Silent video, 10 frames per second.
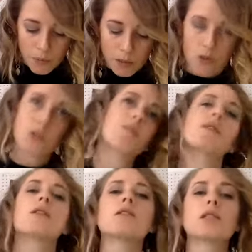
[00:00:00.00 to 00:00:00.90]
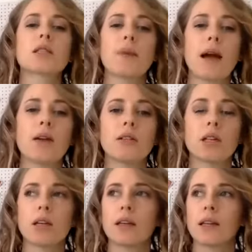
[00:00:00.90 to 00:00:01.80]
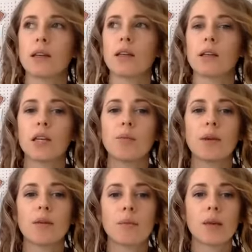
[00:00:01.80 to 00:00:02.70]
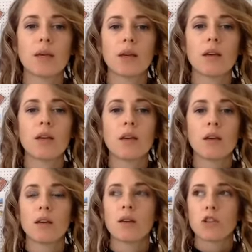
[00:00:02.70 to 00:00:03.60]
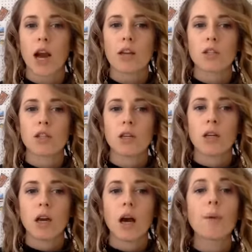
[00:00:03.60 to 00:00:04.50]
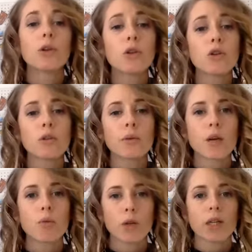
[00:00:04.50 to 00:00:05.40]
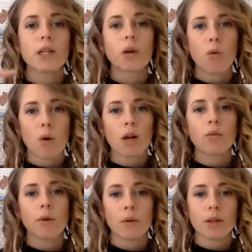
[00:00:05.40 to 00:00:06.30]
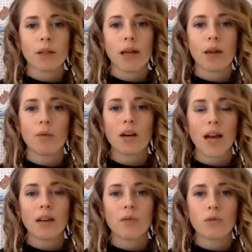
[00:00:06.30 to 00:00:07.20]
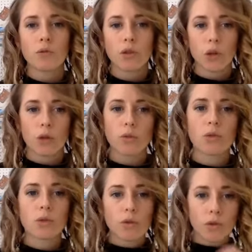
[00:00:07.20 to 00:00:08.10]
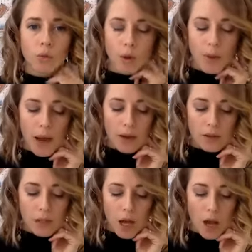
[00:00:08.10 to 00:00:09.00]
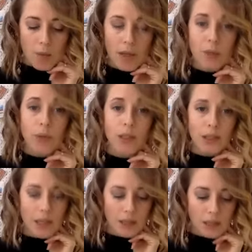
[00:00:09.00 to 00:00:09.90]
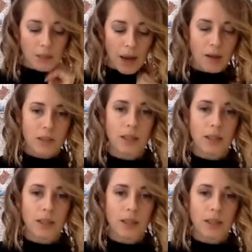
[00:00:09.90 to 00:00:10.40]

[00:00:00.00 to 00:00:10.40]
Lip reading: So typically the 6 piles are like keep, maybe, trash. And usually when I'm working like one-on-one with a client, we'll kind of do those, or we'll do a few more piles. But I really like these piles.